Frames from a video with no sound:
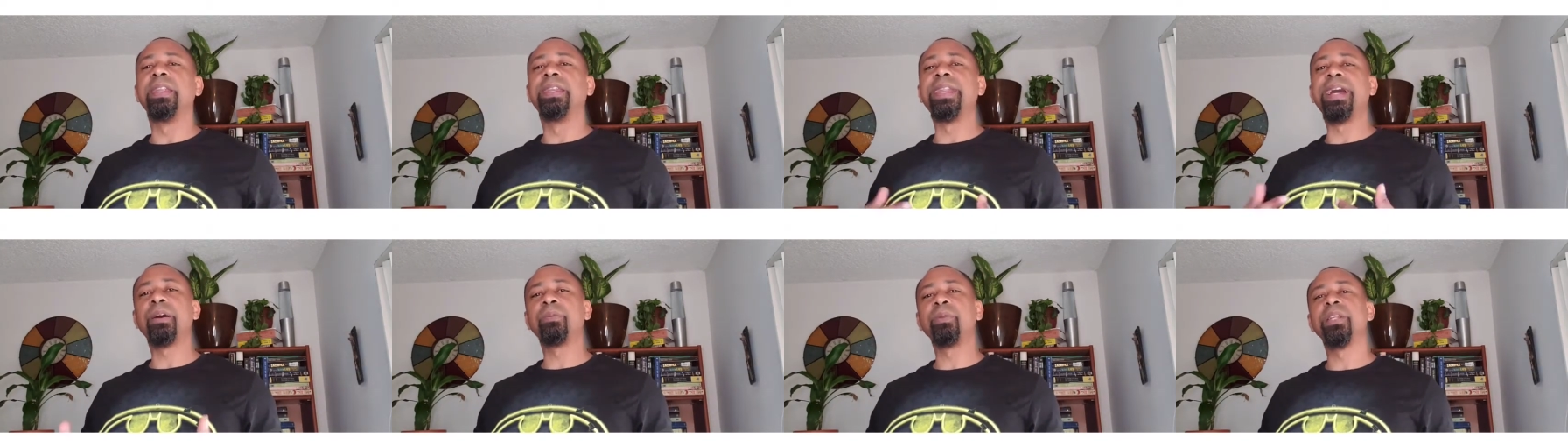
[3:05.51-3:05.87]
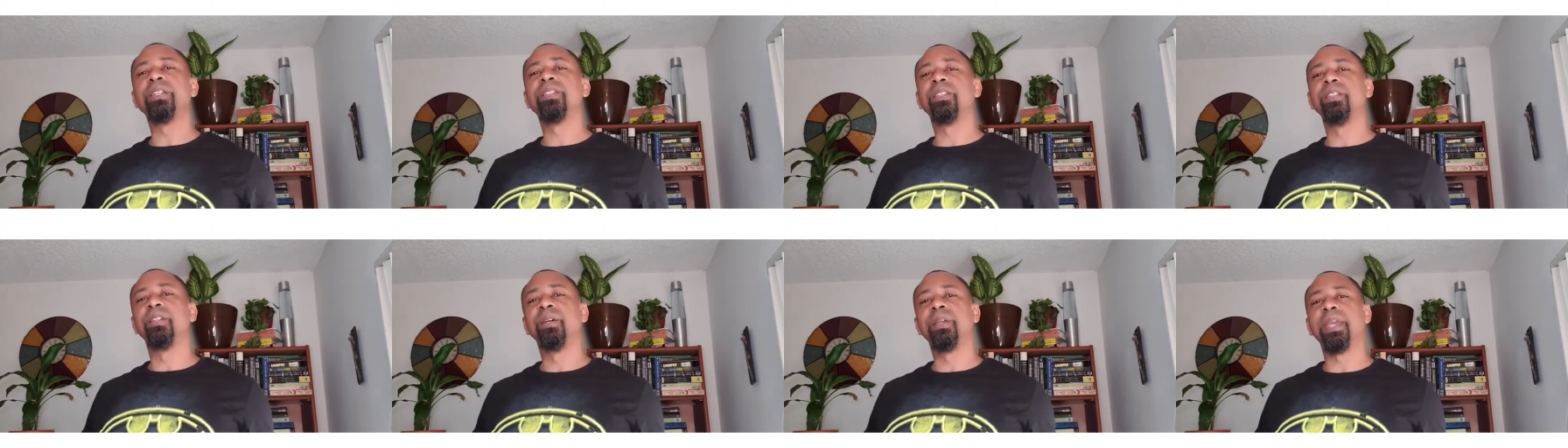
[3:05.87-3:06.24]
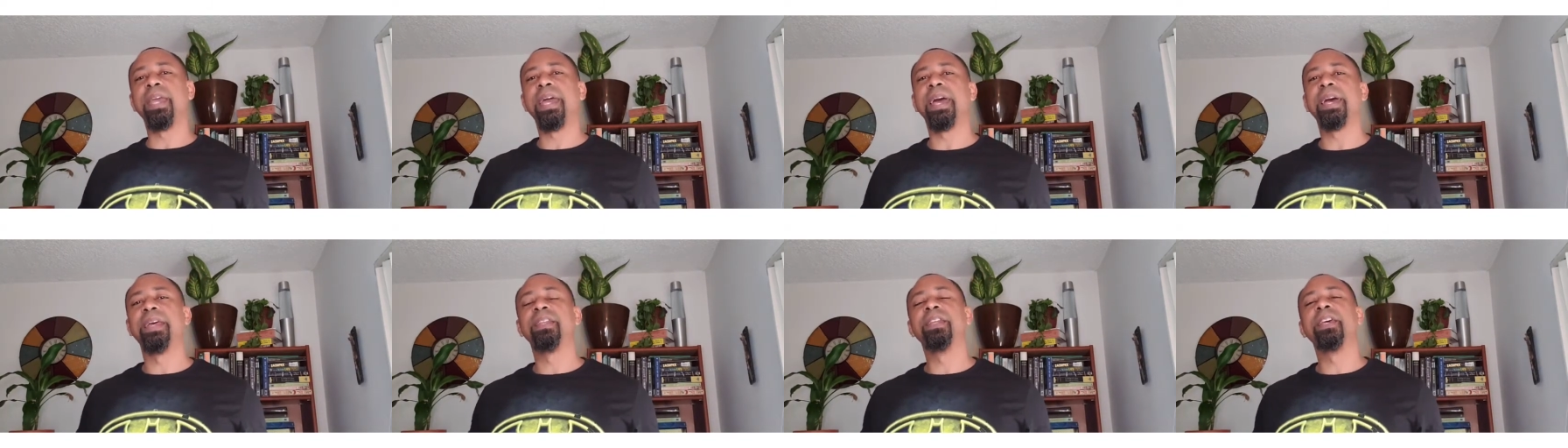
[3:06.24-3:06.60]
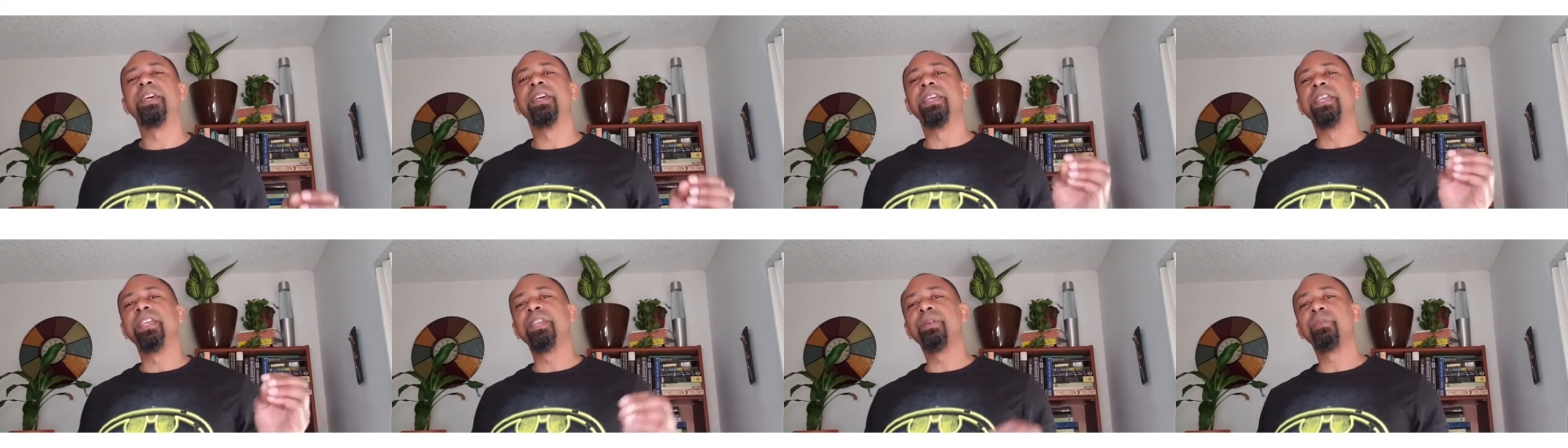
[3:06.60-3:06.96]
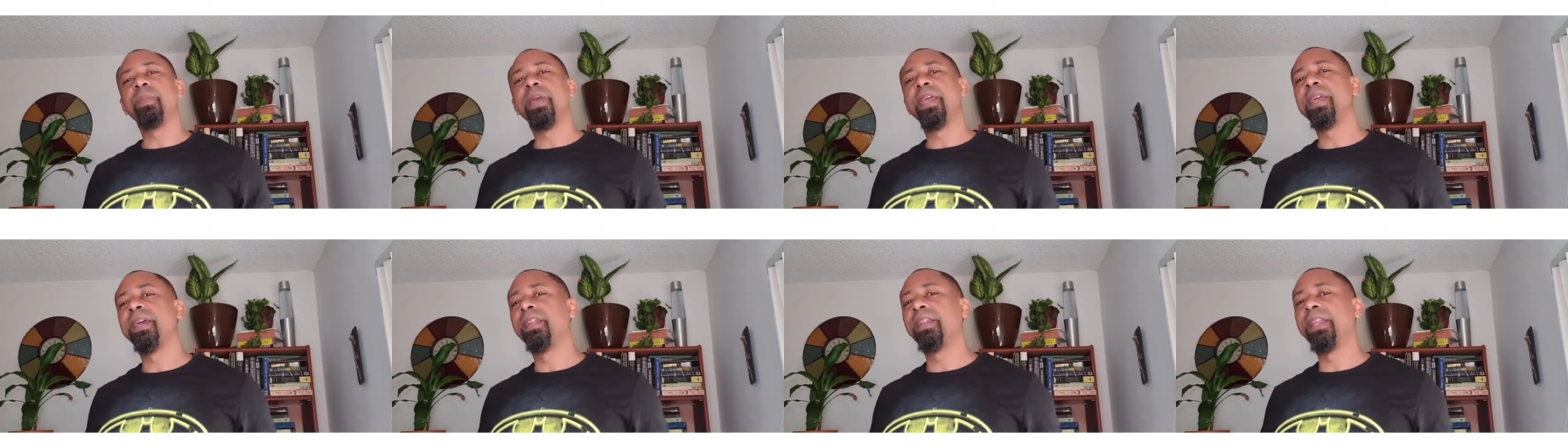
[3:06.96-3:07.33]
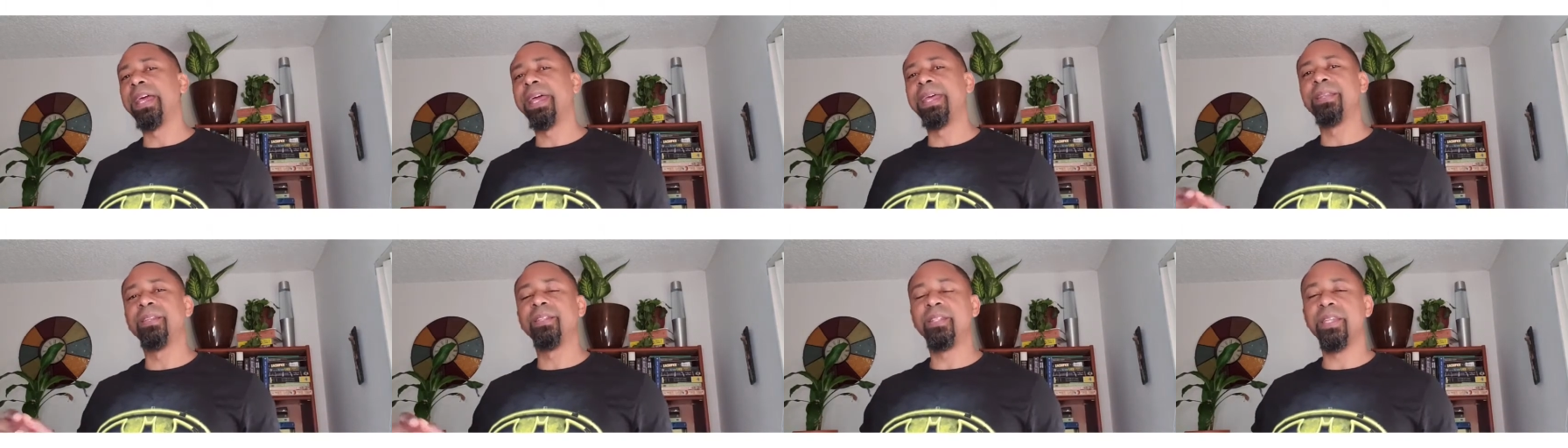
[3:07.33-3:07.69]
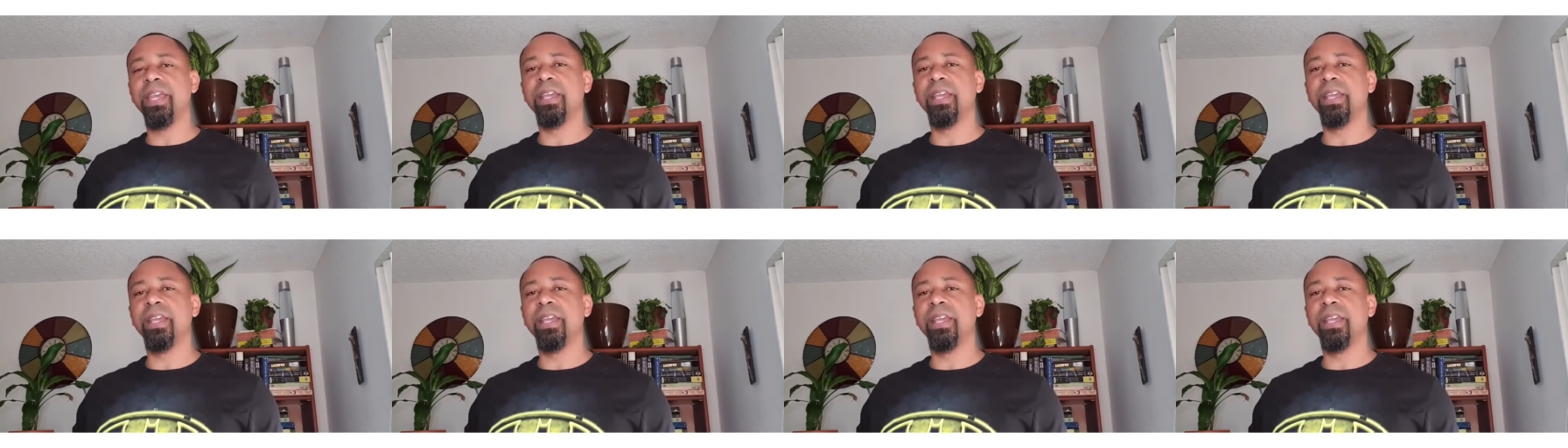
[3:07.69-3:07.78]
Now let's look at email and